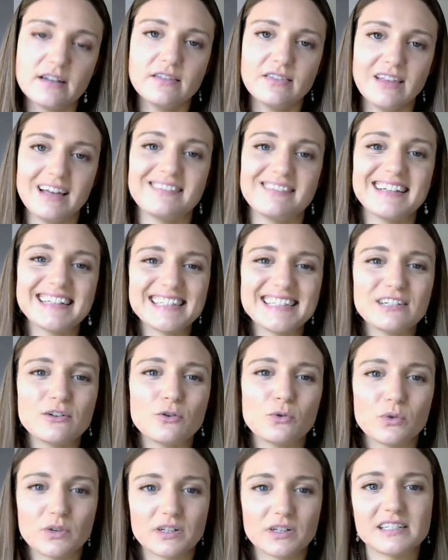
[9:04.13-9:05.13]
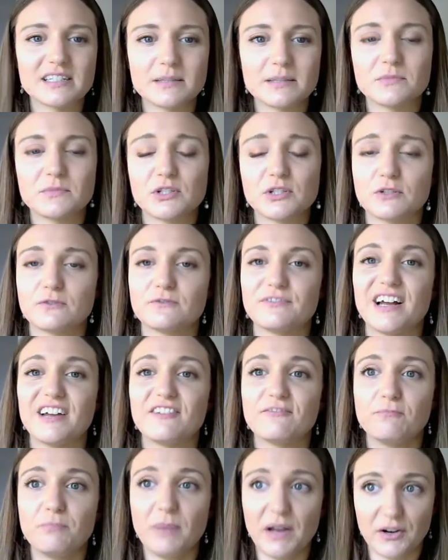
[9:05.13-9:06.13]
that lets an organism
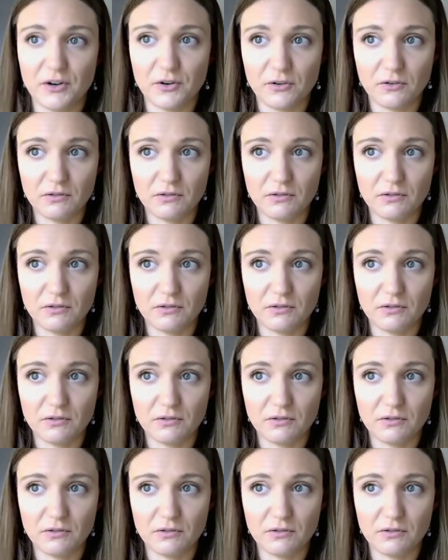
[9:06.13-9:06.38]
survive better